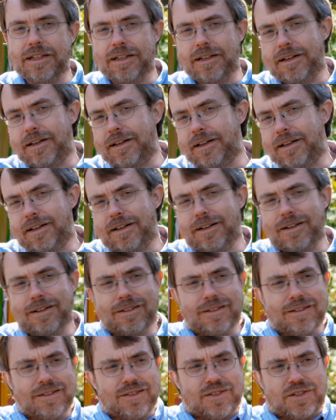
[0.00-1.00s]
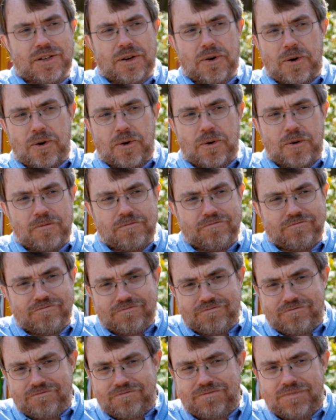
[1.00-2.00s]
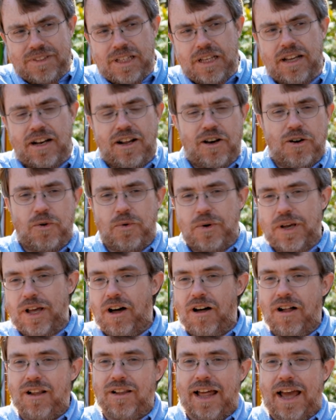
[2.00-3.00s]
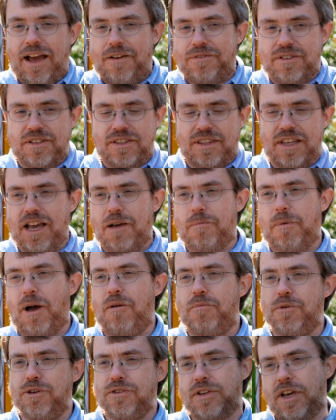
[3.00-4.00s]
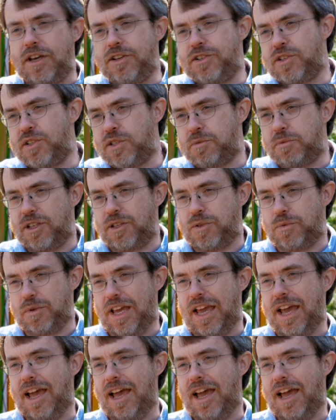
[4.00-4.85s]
And so, we all have to think about mutations because we